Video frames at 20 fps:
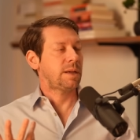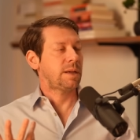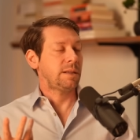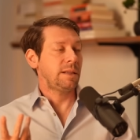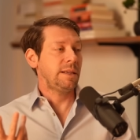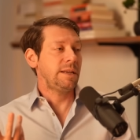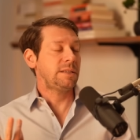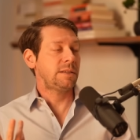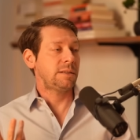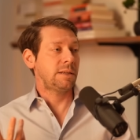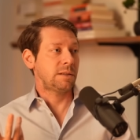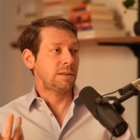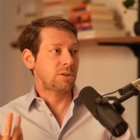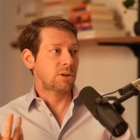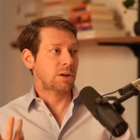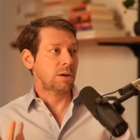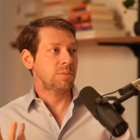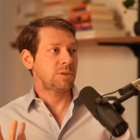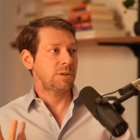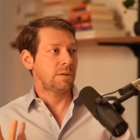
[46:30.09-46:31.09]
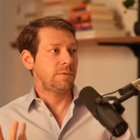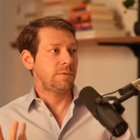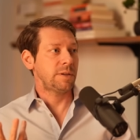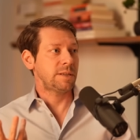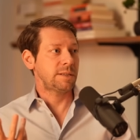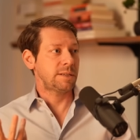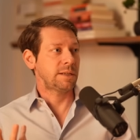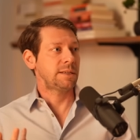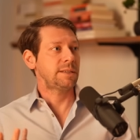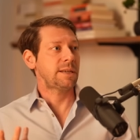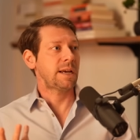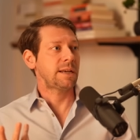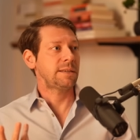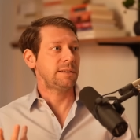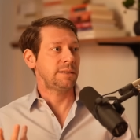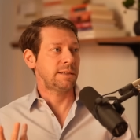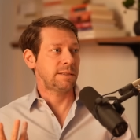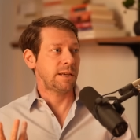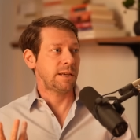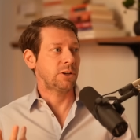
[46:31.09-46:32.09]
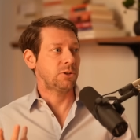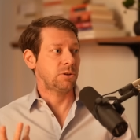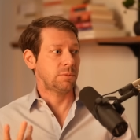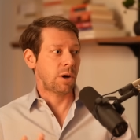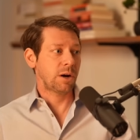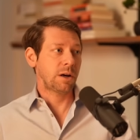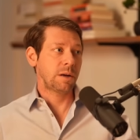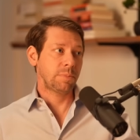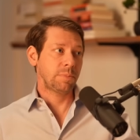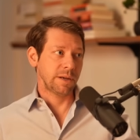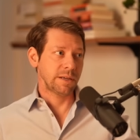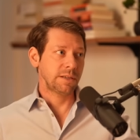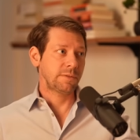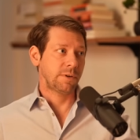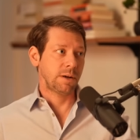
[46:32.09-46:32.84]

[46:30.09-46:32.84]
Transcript: at least in terms of his success in the sexual marketplace,